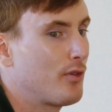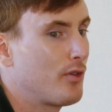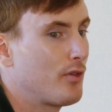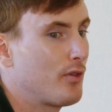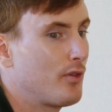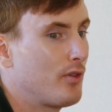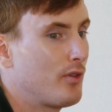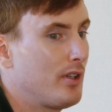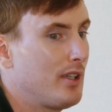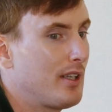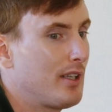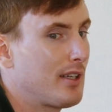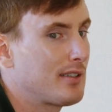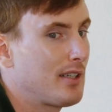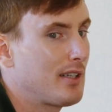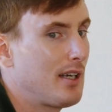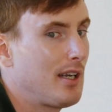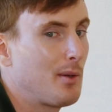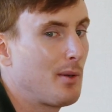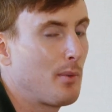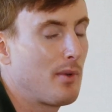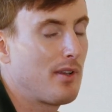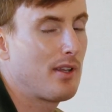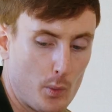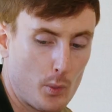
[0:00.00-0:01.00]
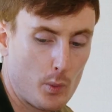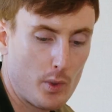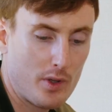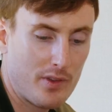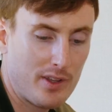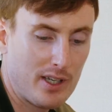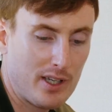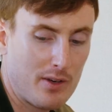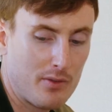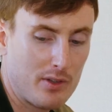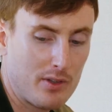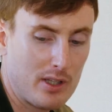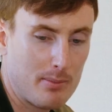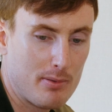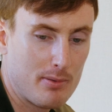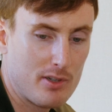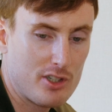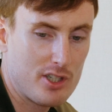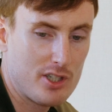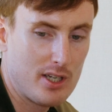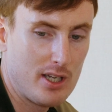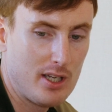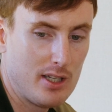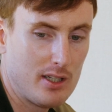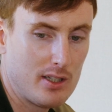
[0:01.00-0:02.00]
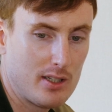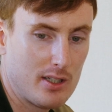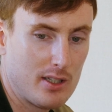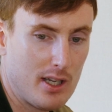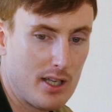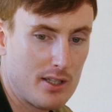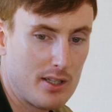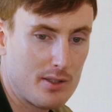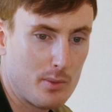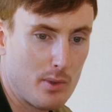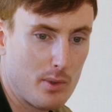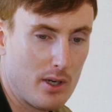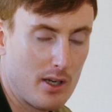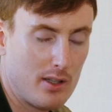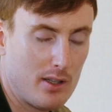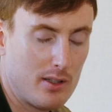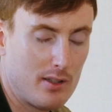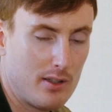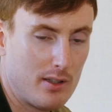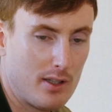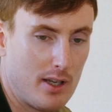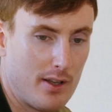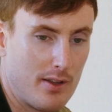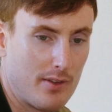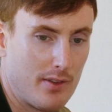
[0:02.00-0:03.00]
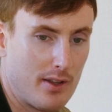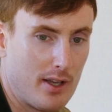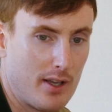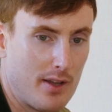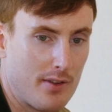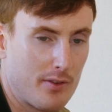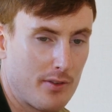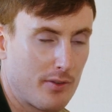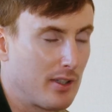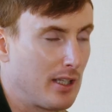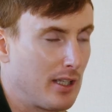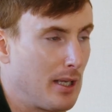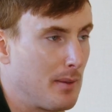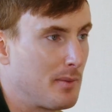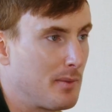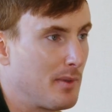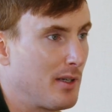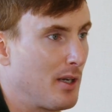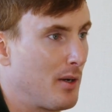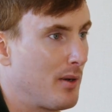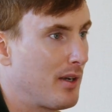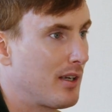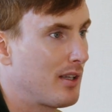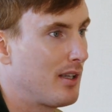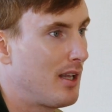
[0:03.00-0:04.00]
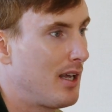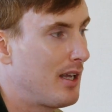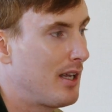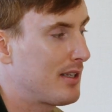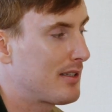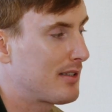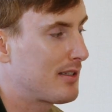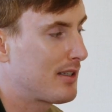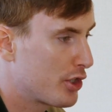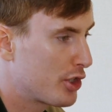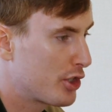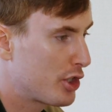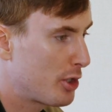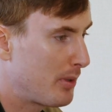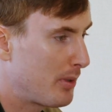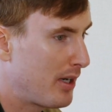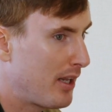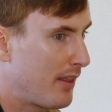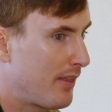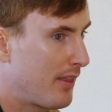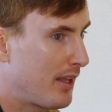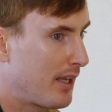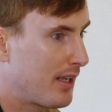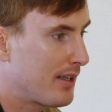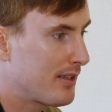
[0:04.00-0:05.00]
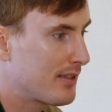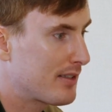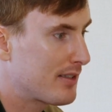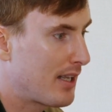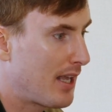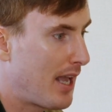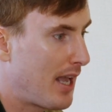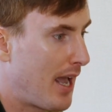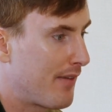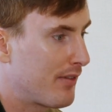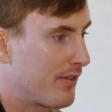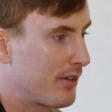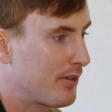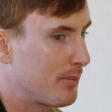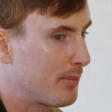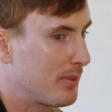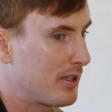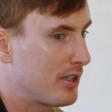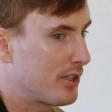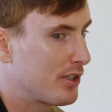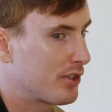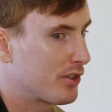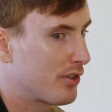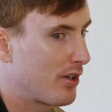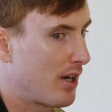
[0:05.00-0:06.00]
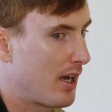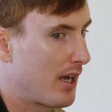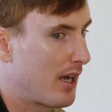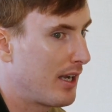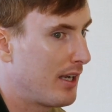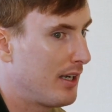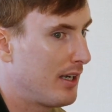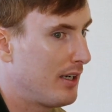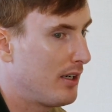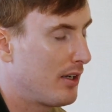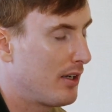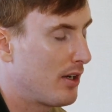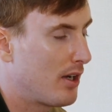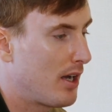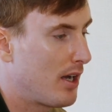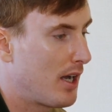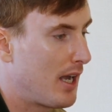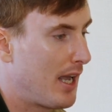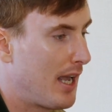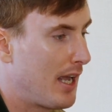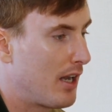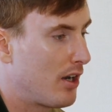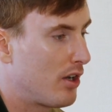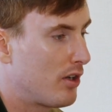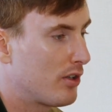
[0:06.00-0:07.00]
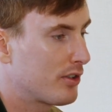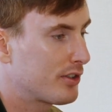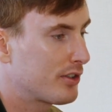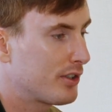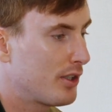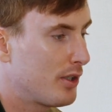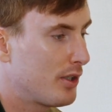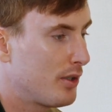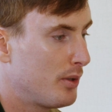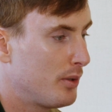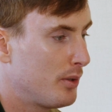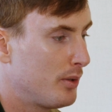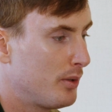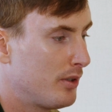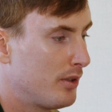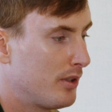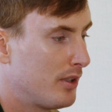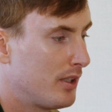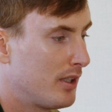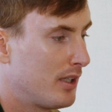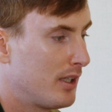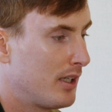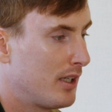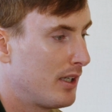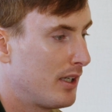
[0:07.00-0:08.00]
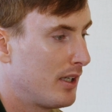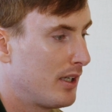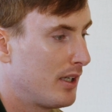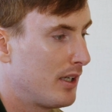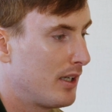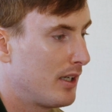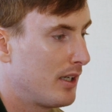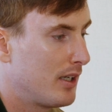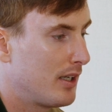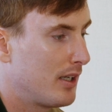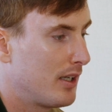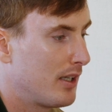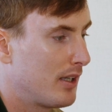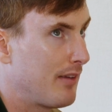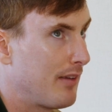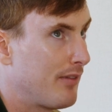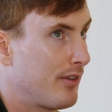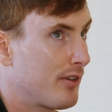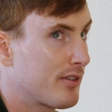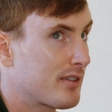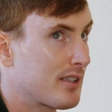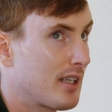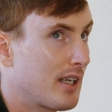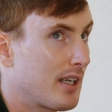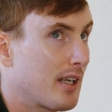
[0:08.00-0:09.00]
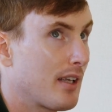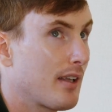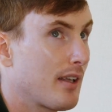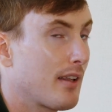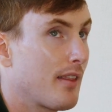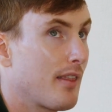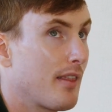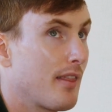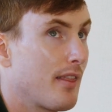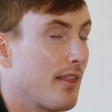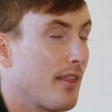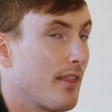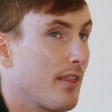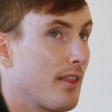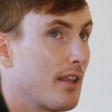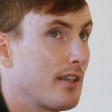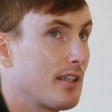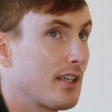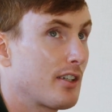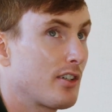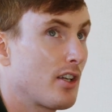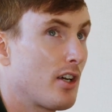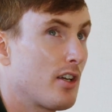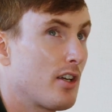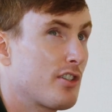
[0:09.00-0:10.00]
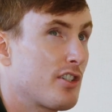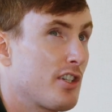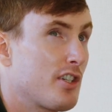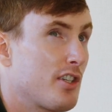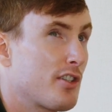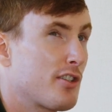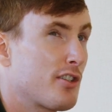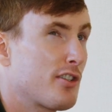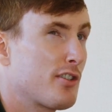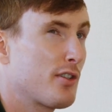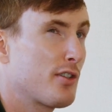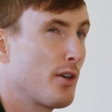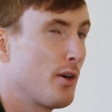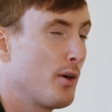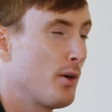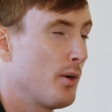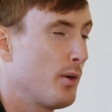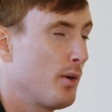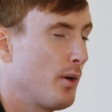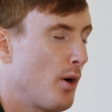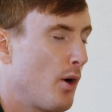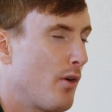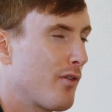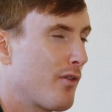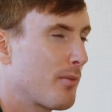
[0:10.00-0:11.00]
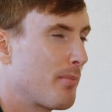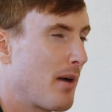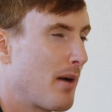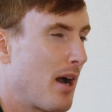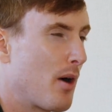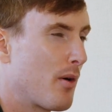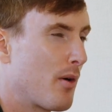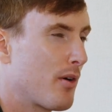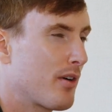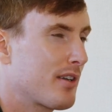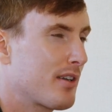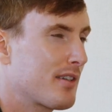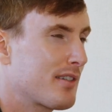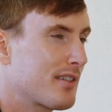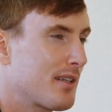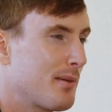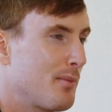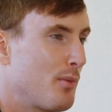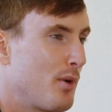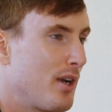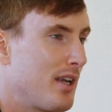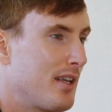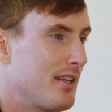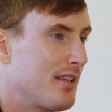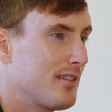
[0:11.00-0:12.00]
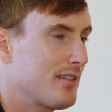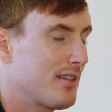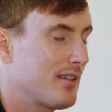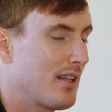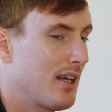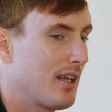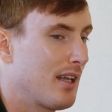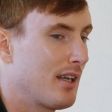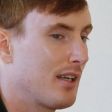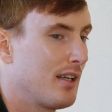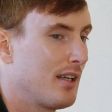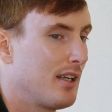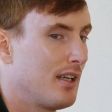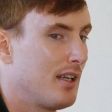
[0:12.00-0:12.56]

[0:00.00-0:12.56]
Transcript: really exciting. One thing I really appreciate as well, that really keeps me going a lot, is so many things haven't been tried. And also, it feels like the technology is so overpowered in some ways that